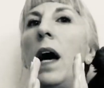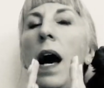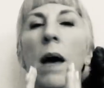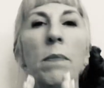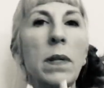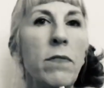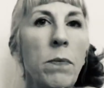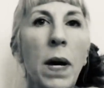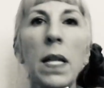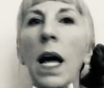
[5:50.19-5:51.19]
I'm living
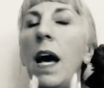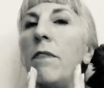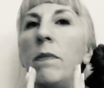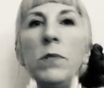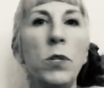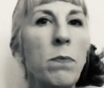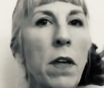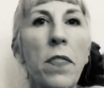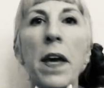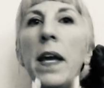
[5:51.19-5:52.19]
my life. I'm doing my
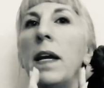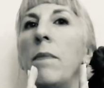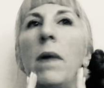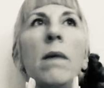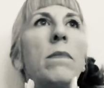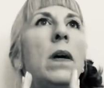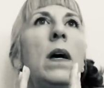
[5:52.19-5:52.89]
thing. I'm